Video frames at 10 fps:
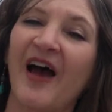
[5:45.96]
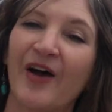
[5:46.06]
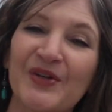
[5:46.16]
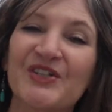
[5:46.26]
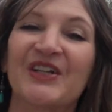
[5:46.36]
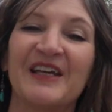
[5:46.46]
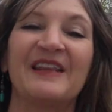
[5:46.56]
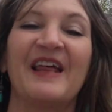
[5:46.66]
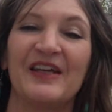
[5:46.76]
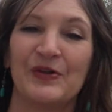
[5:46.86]
originally
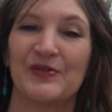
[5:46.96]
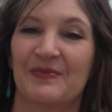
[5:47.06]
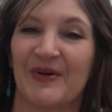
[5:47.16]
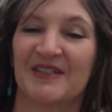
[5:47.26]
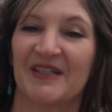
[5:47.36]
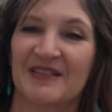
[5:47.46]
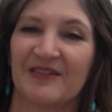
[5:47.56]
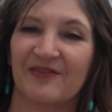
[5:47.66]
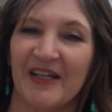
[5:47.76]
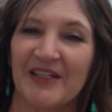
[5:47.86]
they used the muskets
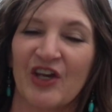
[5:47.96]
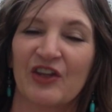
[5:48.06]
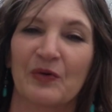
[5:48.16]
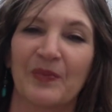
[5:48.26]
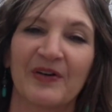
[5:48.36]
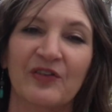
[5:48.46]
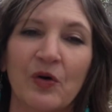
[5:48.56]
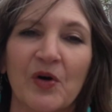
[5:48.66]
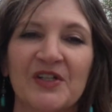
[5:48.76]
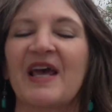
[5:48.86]
to fight each other, but of
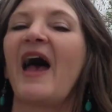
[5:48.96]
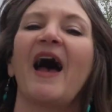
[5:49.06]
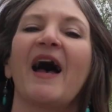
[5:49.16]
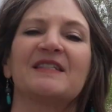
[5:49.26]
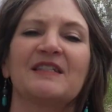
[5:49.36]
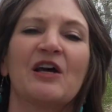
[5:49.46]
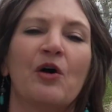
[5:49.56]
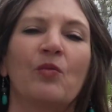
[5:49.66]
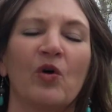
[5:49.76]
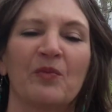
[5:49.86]
course as
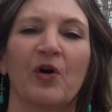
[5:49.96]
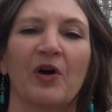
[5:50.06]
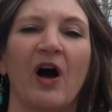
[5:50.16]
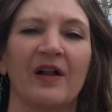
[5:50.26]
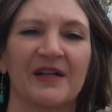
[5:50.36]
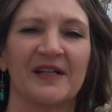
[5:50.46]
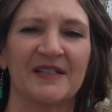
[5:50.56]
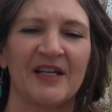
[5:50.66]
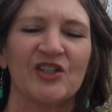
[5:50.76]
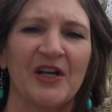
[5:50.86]
more and more
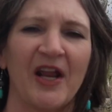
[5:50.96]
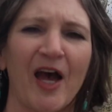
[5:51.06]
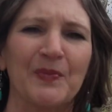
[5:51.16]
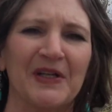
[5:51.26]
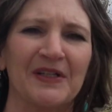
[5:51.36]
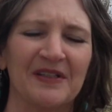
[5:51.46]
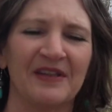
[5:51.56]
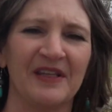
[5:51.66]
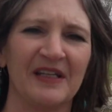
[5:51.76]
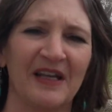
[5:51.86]
colonization happened,
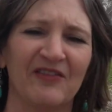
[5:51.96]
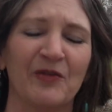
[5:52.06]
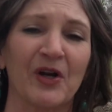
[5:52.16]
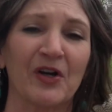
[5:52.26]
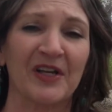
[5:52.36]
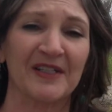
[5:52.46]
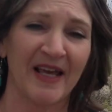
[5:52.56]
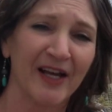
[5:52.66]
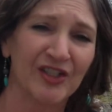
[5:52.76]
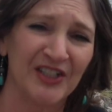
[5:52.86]
the Native Americans
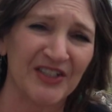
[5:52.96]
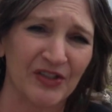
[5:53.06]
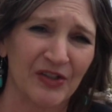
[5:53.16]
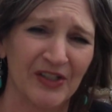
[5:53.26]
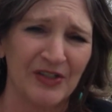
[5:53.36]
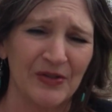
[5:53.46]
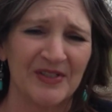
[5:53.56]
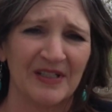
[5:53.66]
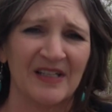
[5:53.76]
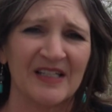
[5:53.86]
actually started
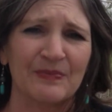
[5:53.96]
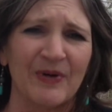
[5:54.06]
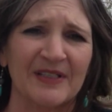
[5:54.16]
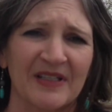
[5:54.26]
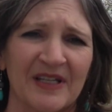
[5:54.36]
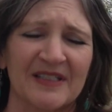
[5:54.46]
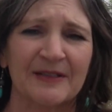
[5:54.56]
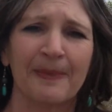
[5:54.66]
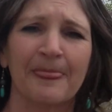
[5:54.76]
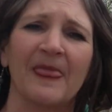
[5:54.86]
using these muskets
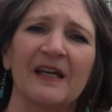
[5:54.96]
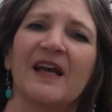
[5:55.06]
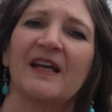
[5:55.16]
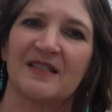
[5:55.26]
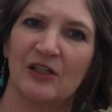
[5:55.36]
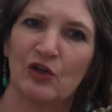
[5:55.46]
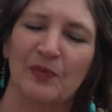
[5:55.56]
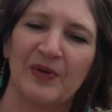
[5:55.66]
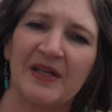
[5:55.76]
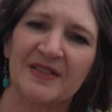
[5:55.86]
against the
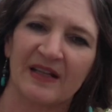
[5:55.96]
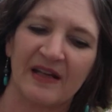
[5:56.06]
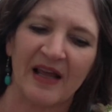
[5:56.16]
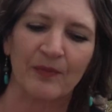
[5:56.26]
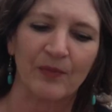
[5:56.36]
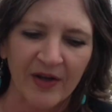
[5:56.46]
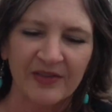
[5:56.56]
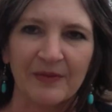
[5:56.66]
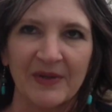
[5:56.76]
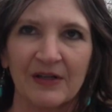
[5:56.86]
Europeans that had brought
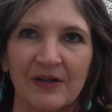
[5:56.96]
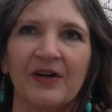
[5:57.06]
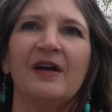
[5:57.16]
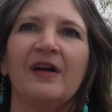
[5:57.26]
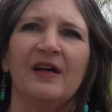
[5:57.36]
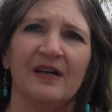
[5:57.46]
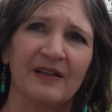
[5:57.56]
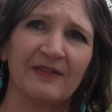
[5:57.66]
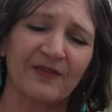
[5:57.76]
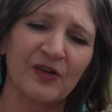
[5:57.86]
them here in
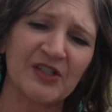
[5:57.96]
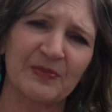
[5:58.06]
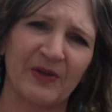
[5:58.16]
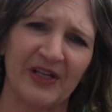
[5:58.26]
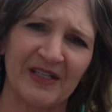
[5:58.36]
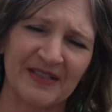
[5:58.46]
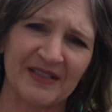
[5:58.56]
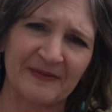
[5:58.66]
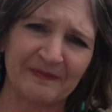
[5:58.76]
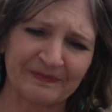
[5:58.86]
the first
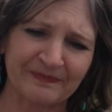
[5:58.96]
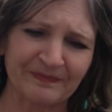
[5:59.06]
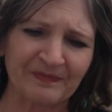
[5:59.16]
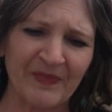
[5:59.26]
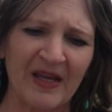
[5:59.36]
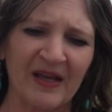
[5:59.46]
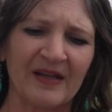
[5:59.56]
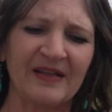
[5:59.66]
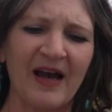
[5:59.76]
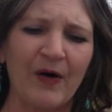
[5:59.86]
place.
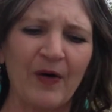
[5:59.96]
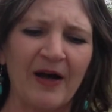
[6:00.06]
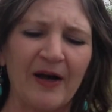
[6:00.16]
Now,